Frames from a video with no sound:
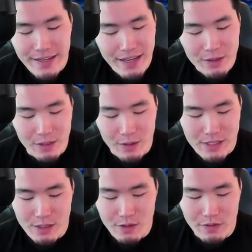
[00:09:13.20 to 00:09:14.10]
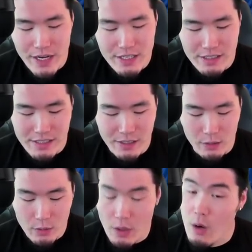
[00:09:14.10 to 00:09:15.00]
now, yo, it's still fresh, it's still
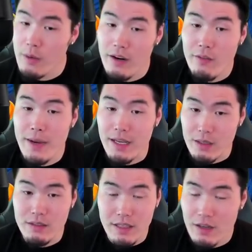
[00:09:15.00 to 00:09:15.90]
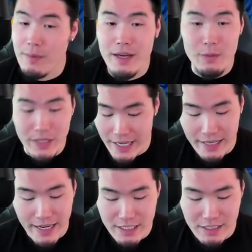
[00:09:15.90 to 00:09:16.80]
new. Oh, never mind, we
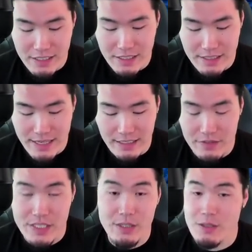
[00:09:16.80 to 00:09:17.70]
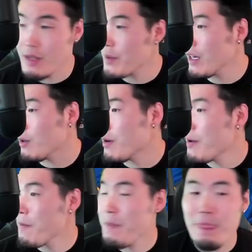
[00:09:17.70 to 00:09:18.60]
can actually see this active skill, so there we go.
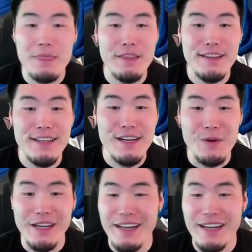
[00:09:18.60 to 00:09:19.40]
We got